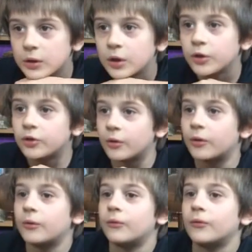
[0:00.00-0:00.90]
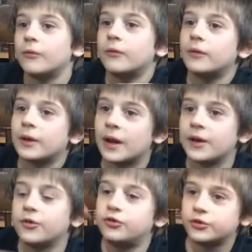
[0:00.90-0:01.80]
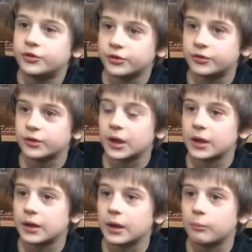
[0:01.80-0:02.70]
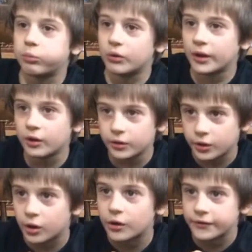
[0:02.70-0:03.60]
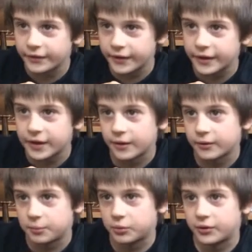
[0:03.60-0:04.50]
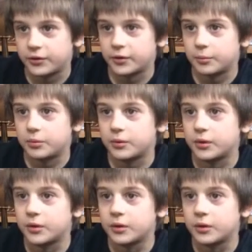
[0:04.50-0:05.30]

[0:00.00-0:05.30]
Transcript: you have when you're so, competing for it. Yeah, you should just, like, play all your cards and then count your points up.